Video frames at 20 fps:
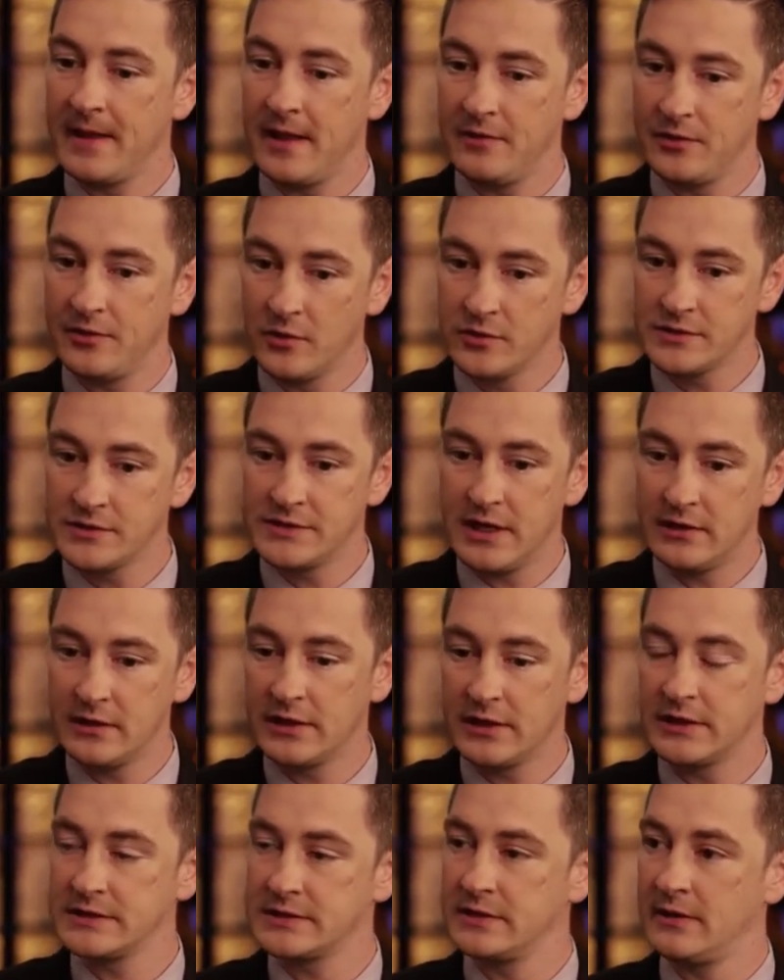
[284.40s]
And those
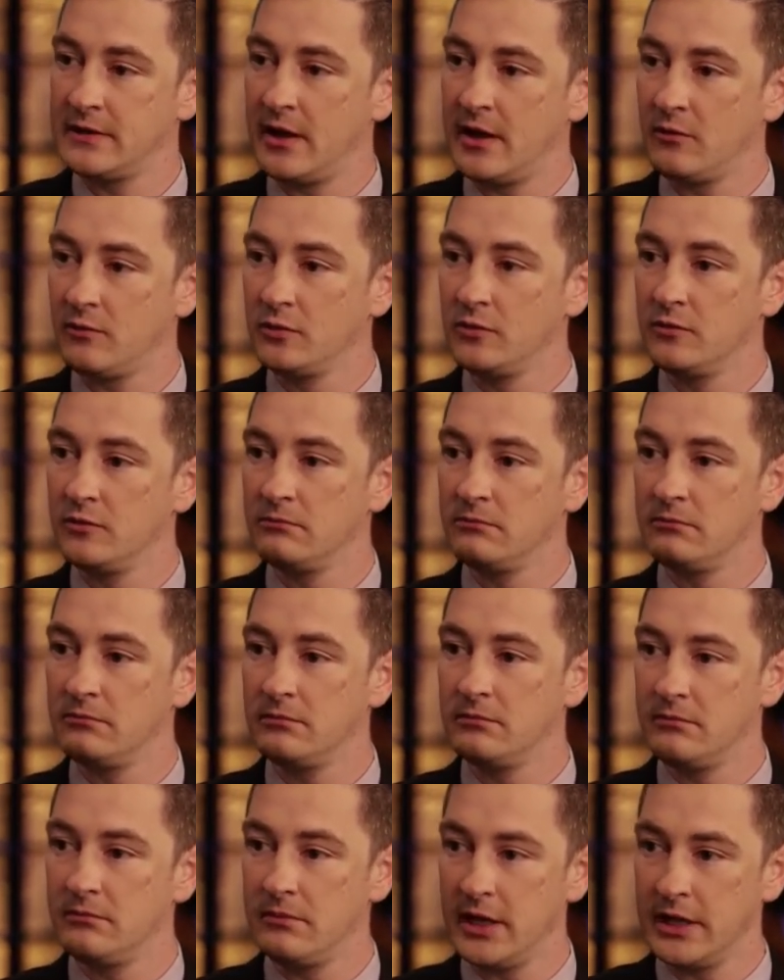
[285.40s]
delegates in that room
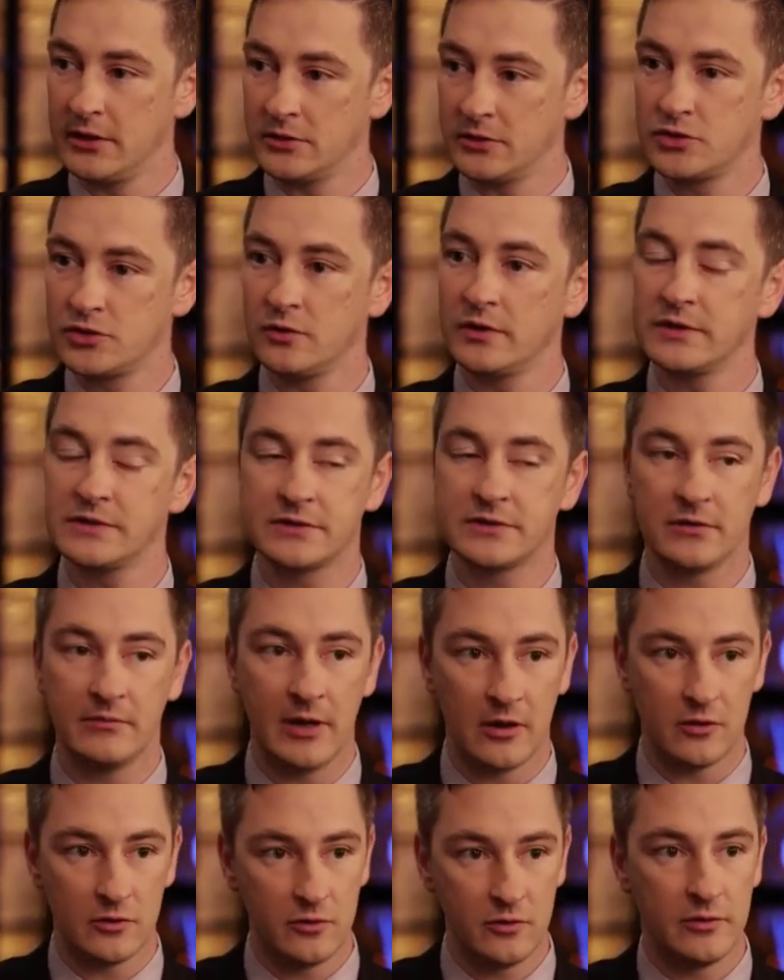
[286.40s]
made a choice
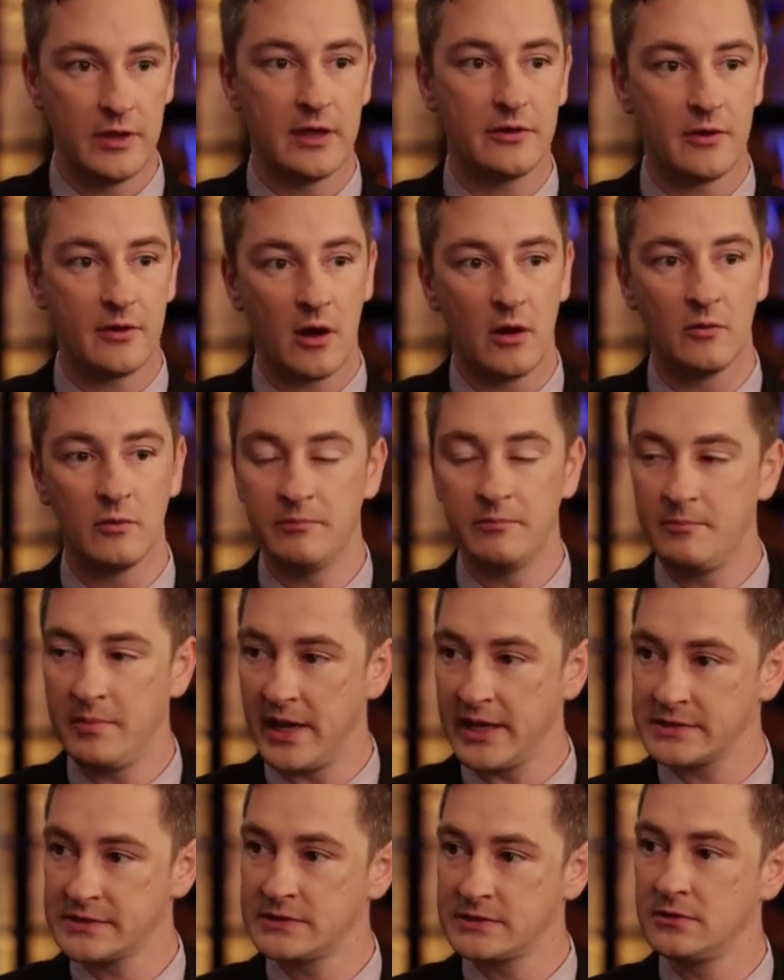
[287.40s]
about who they thought would
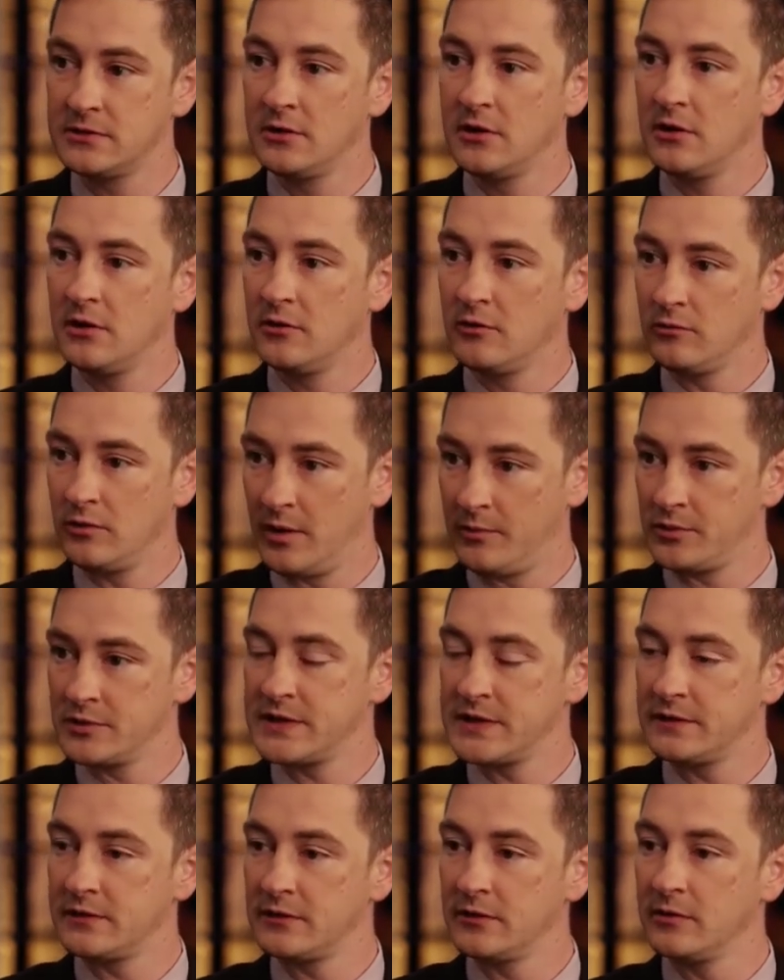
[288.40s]
best right.
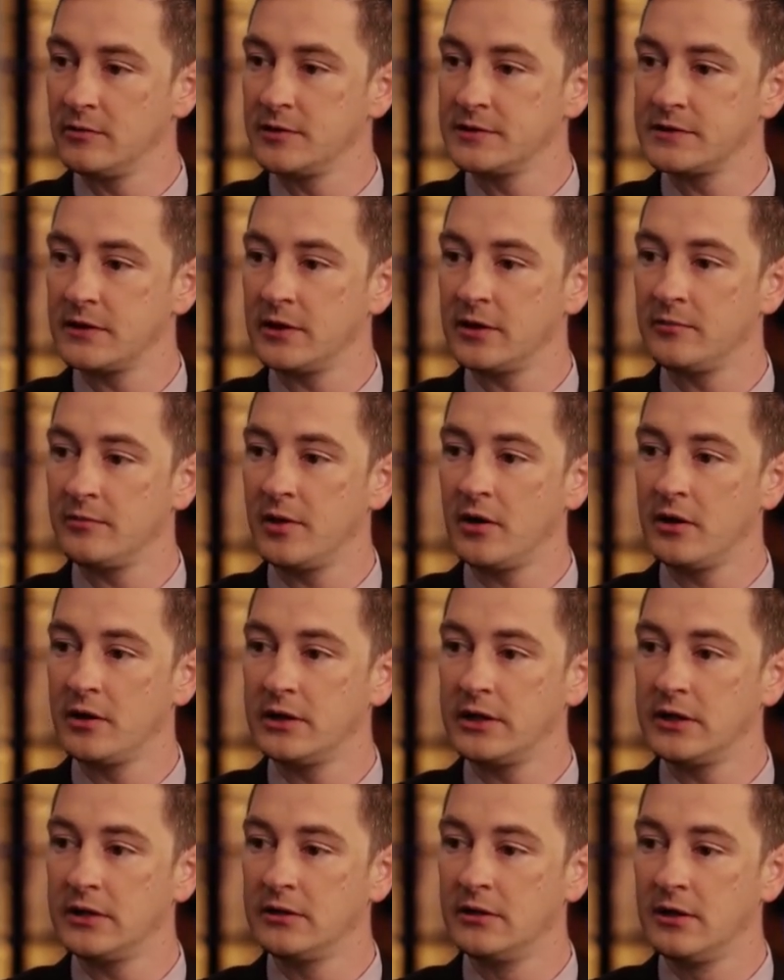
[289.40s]
represent the Libertarian
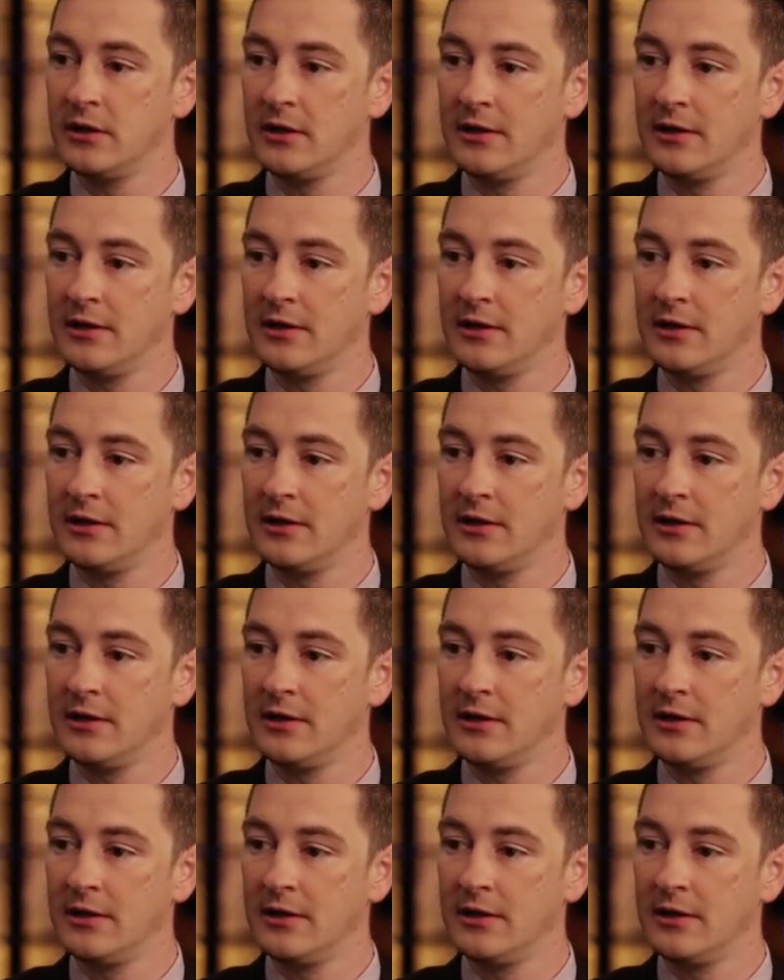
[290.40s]
Party.